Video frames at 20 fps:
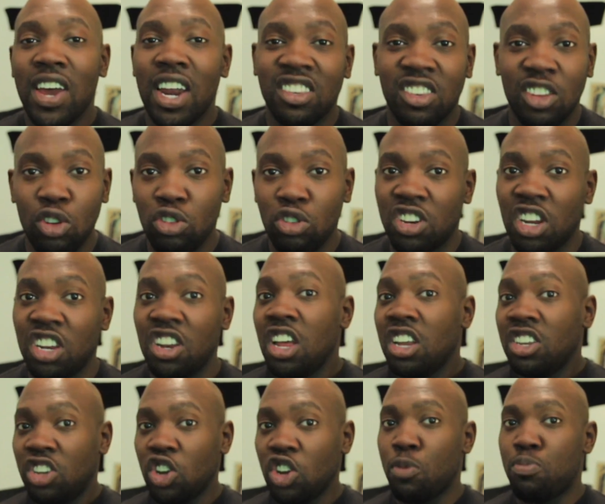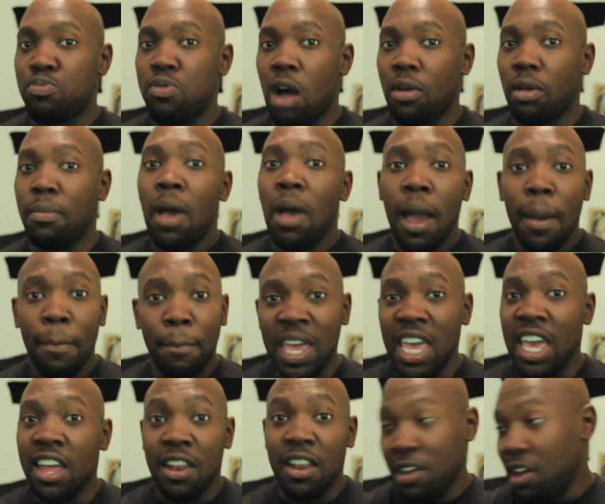solution to your problem,
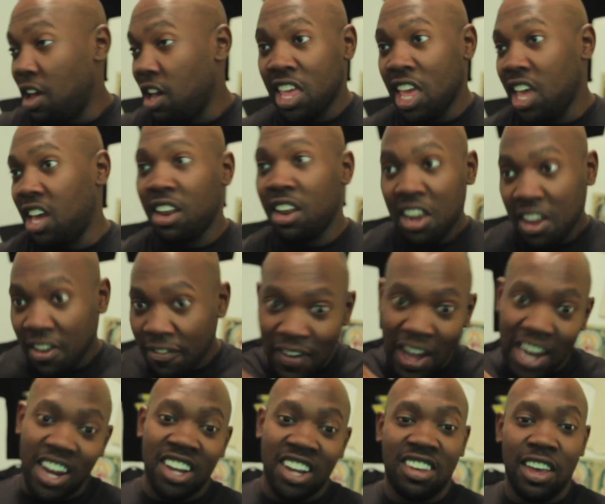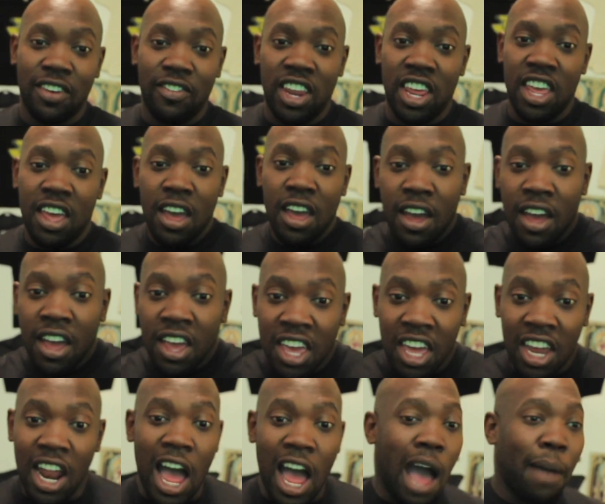be it, again, find an activity,
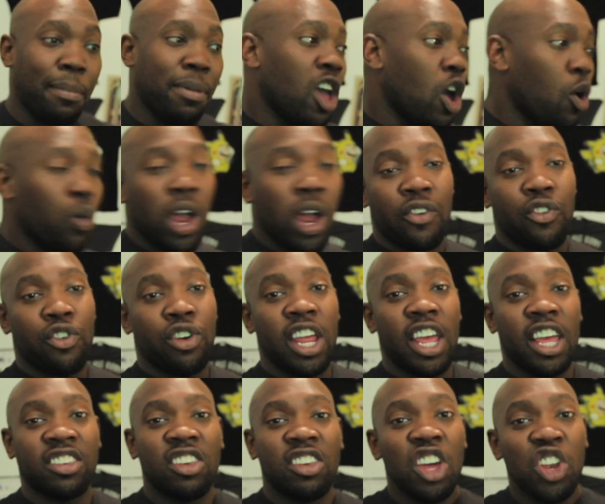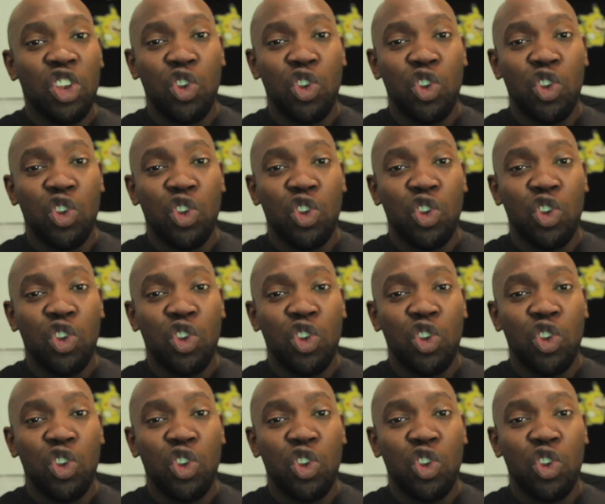get a hobby, whatever it is.